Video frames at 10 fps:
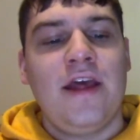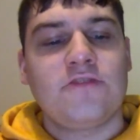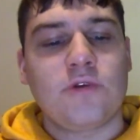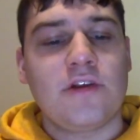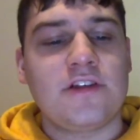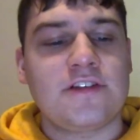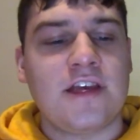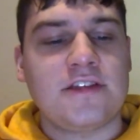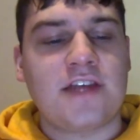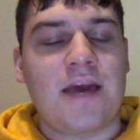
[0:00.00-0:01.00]
it's really just
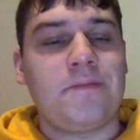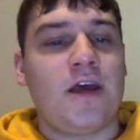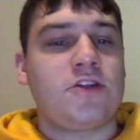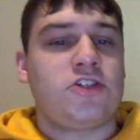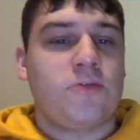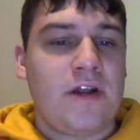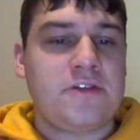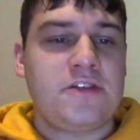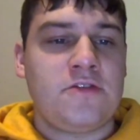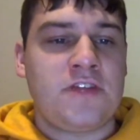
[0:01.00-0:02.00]
because I'm not sure what
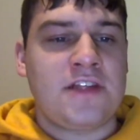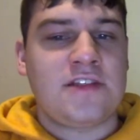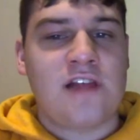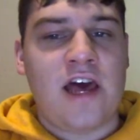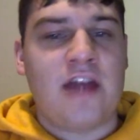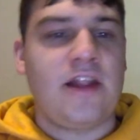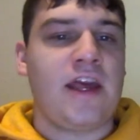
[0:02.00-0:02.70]
else to do with that slot.